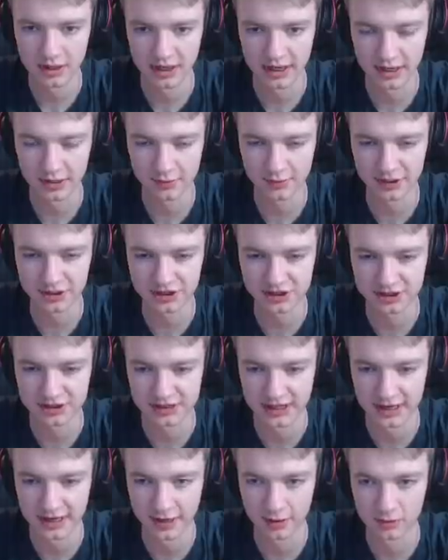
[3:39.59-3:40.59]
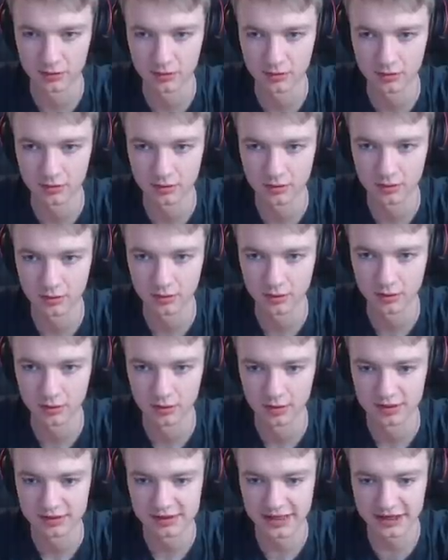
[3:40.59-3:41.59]
Okay, how do I actually get out?
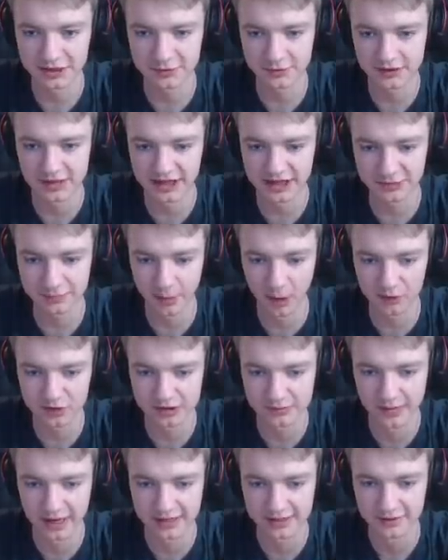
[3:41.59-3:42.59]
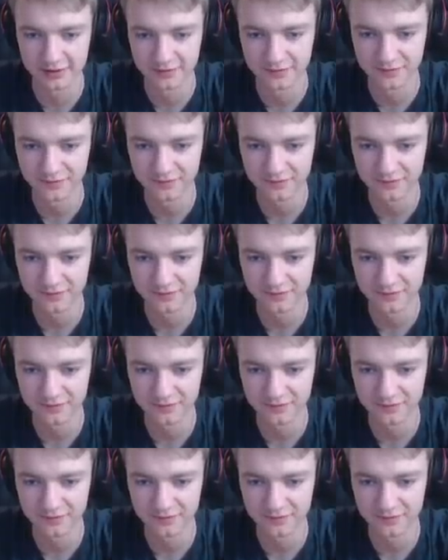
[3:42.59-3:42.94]
There's Pokimane.